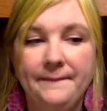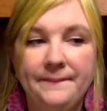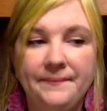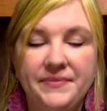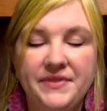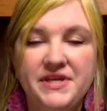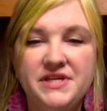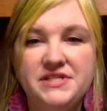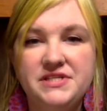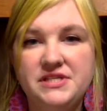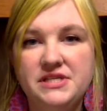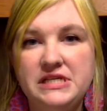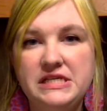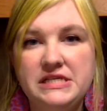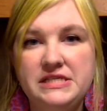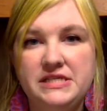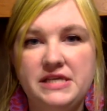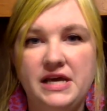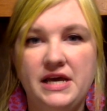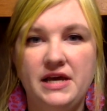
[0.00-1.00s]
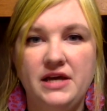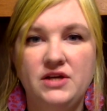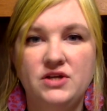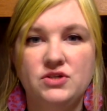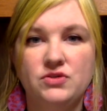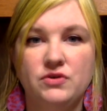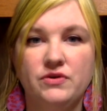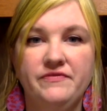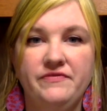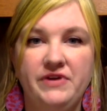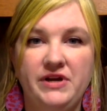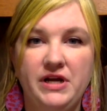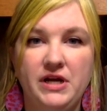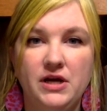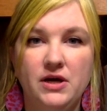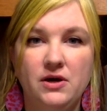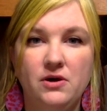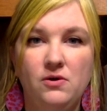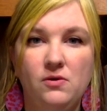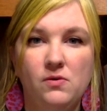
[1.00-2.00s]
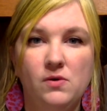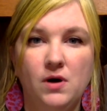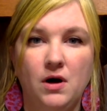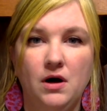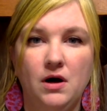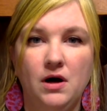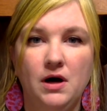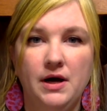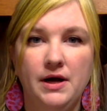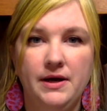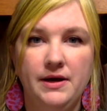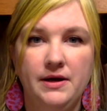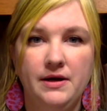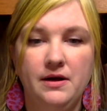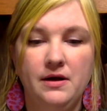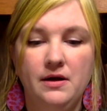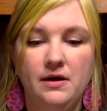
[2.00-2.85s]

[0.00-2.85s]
This is a short video on